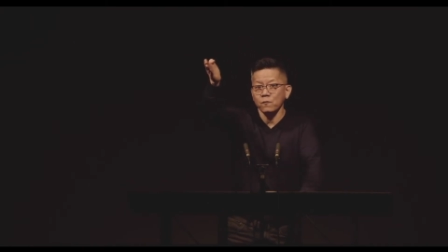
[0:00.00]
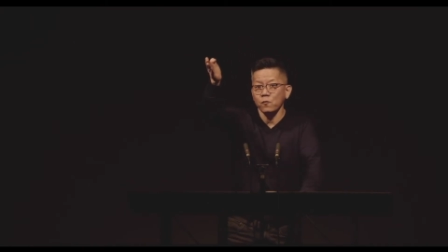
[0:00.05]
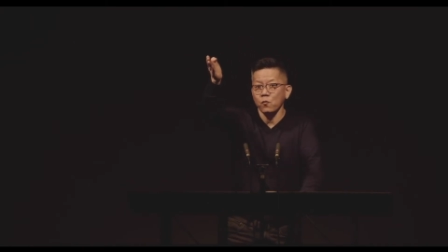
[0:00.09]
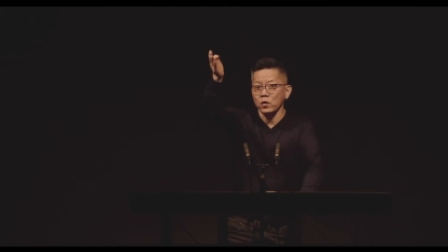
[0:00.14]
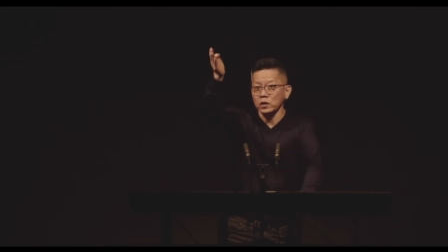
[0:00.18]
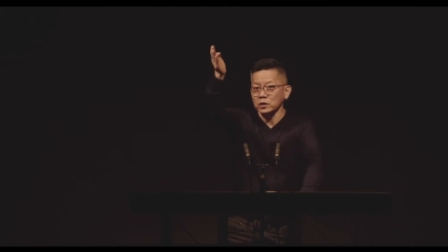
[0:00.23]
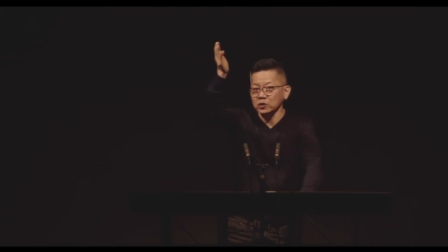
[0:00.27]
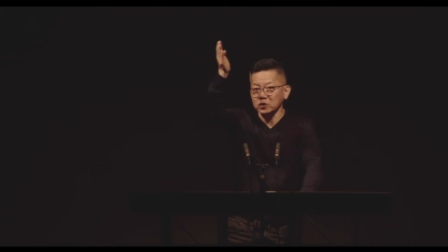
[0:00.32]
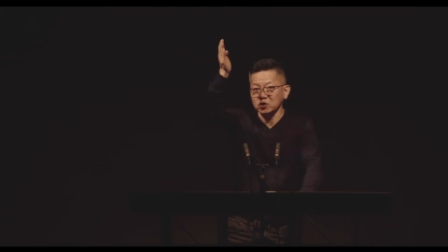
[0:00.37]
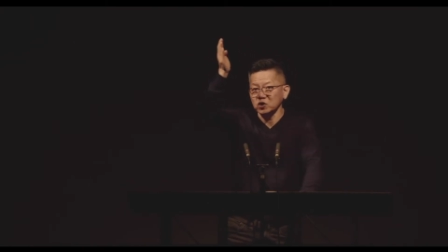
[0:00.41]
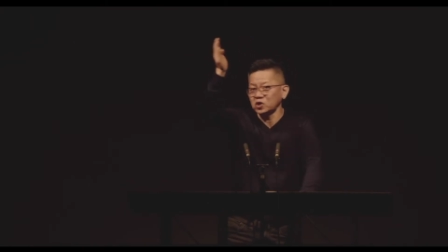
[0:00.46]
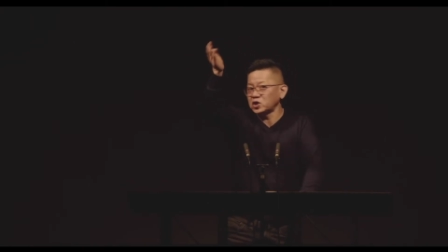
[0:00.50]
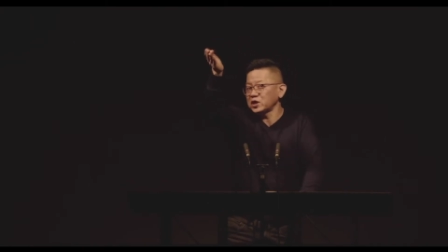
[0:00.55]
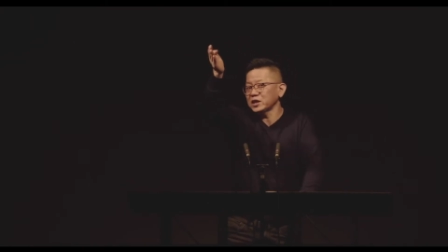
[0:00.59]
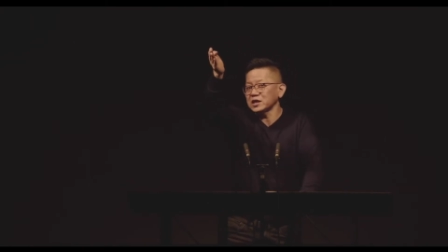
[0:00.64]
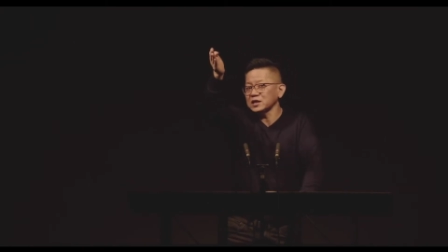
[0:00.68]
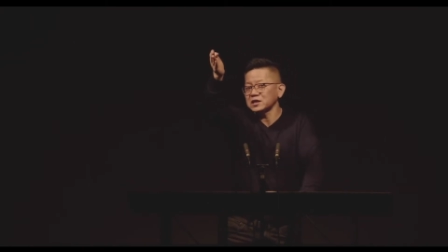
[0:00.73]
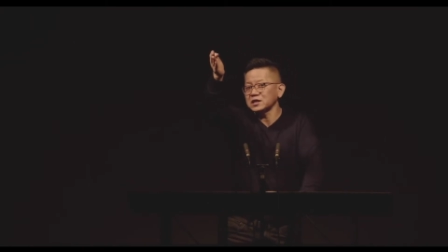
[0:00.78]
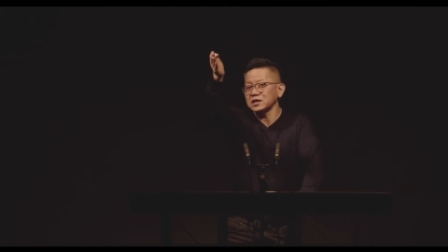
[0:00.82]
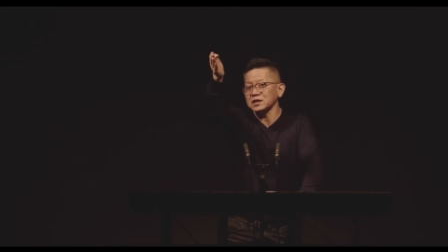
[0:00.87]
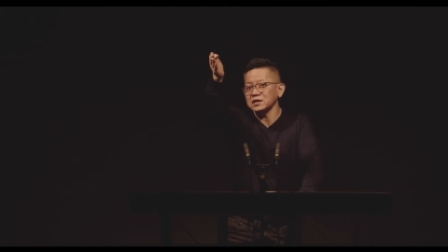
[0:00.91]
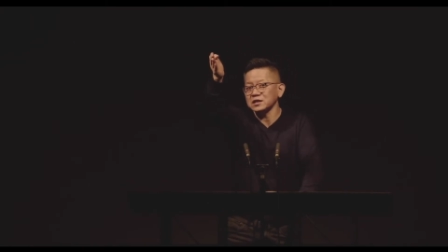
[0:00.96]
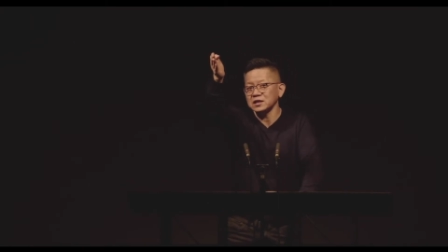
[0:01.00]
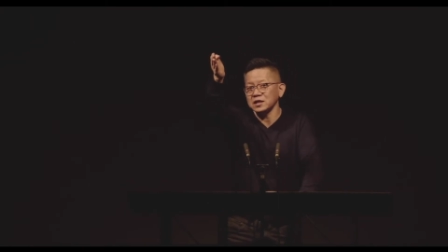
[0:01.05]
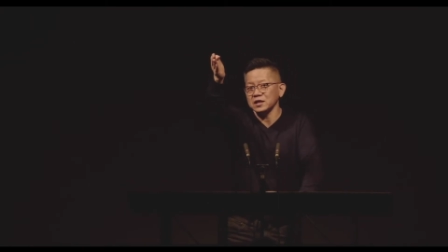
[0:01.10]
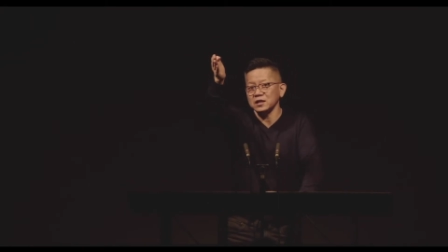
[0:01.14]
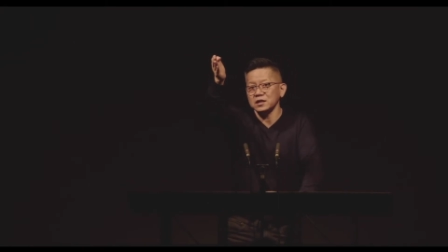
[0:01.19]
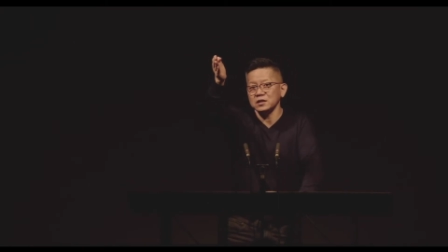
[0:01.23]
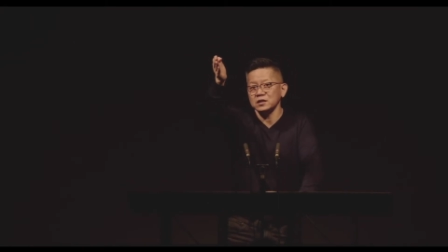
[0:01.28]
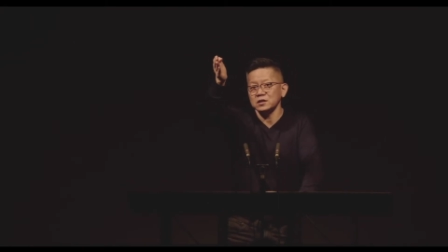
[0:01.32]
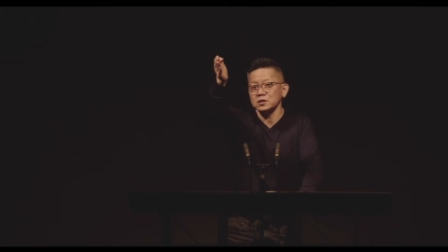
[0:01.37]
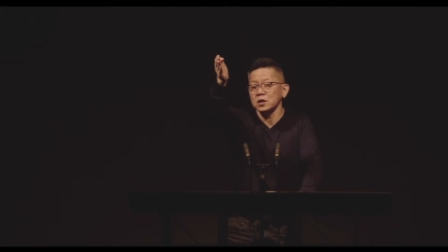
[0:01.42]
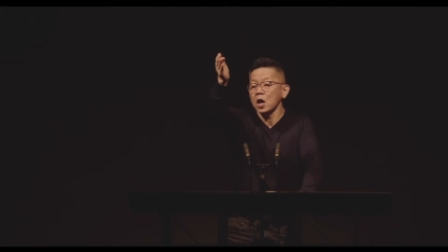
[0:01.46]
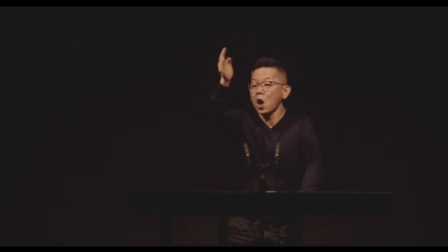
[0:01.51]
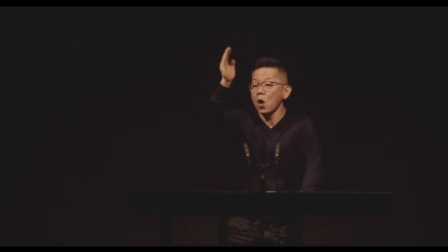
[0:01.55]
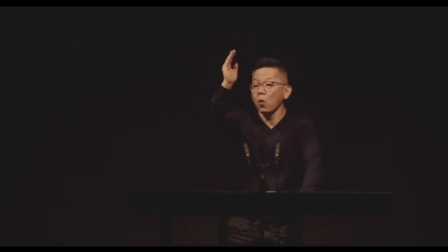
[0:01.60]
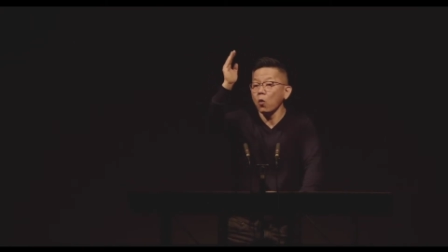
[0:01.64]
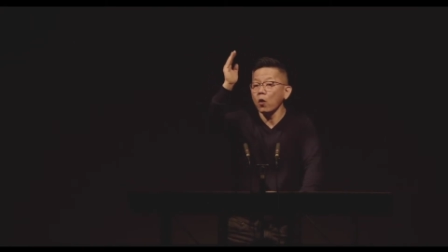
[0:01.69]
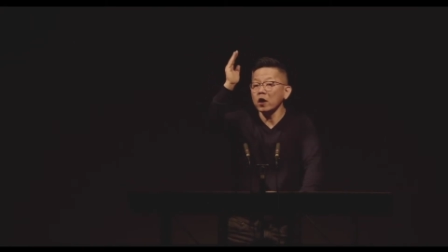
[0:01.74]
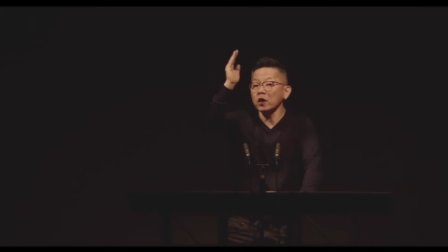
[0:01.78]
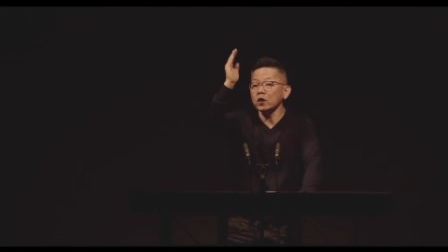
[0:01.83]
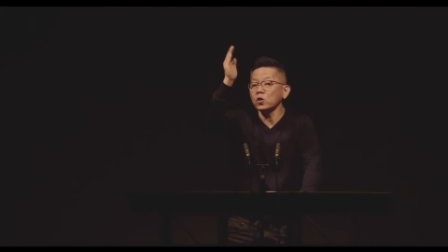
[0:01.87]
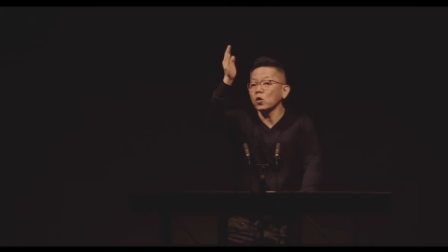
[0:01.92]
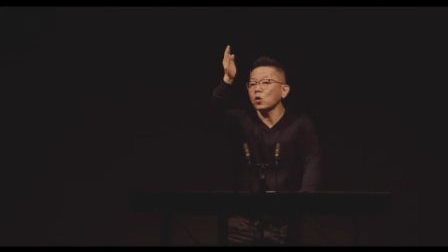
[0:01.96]
where Jesus is,
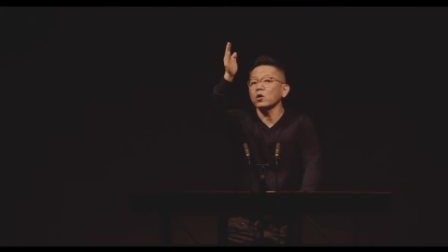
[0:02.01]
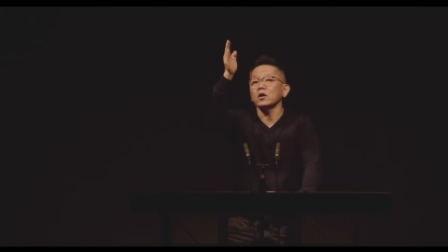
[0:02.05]
where your